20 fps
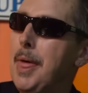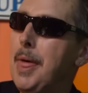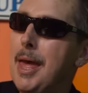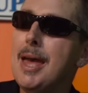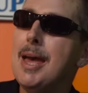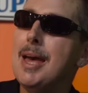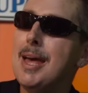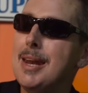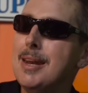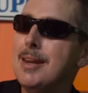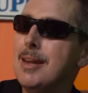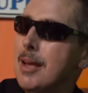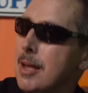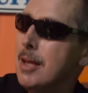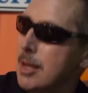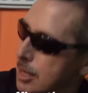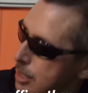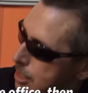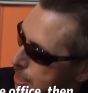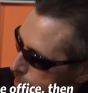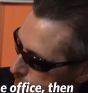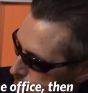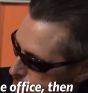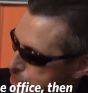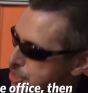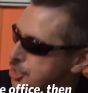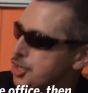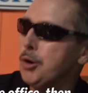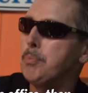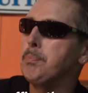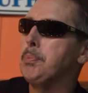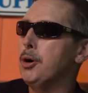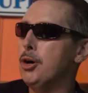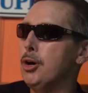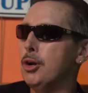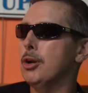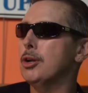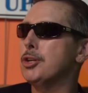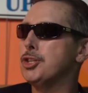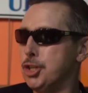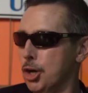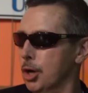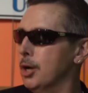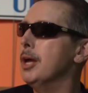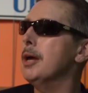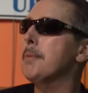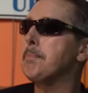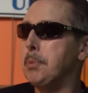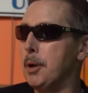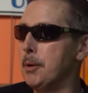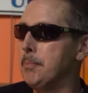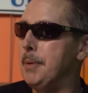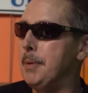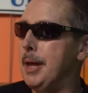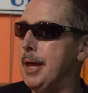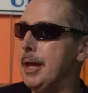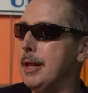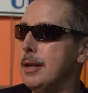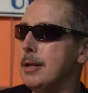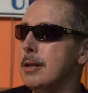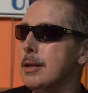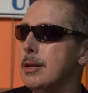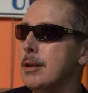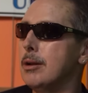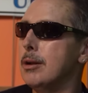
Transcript: then she'll implement